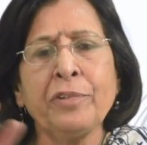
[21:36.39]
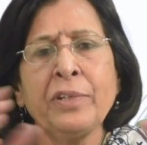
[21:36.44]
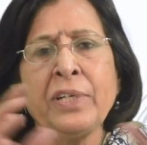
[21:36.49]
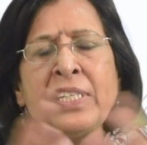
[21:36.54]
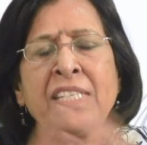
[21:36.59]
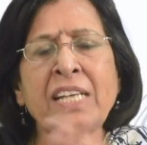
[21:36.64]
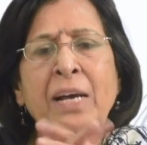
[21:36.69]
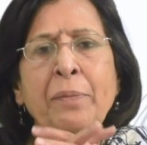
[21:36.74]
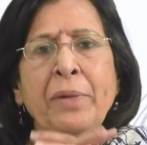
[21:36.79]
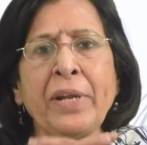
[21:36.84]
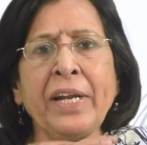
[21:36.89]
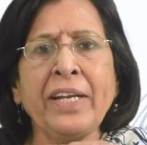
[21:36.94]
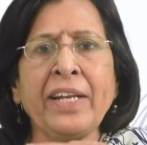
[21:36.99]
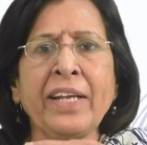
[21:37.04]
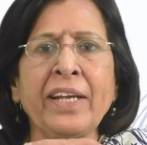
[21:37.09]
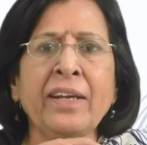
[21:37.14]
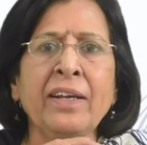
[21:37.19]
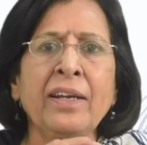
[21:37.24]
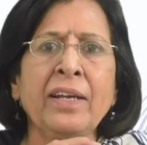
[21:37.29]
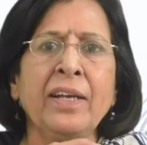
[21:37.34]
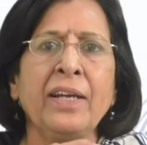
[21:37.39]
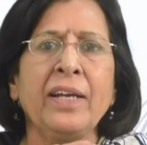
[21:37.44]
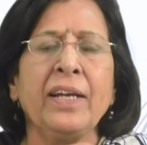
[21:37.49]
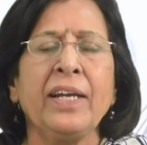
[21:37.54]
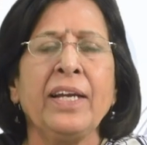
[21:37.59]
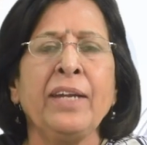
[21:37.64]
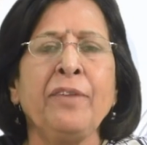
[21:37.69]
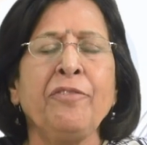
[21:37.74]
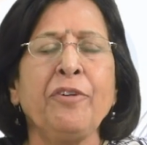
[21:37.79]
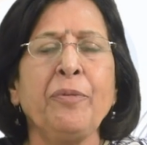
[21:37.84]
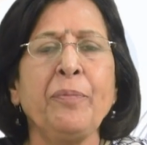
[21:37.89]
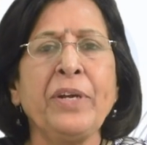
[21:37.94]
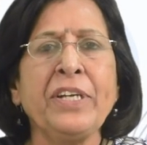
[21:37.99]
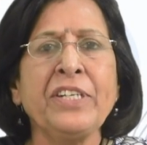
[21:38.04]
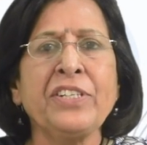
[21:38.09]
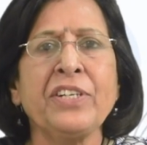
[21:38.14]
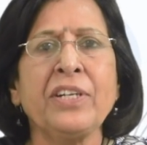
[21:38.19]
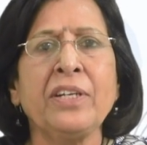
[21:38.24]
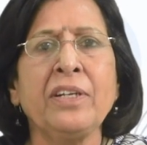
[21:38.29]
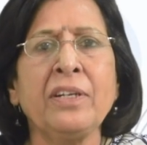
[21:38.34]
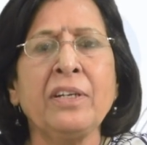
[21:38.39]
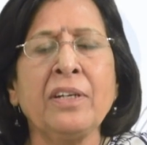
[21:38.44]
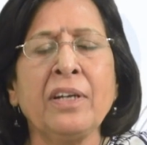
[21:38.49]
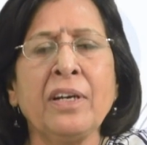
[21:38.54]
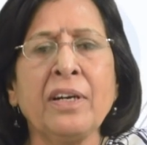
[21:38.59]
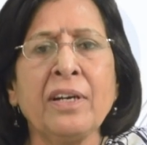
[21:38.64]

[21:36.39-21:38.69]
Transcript: disseminating information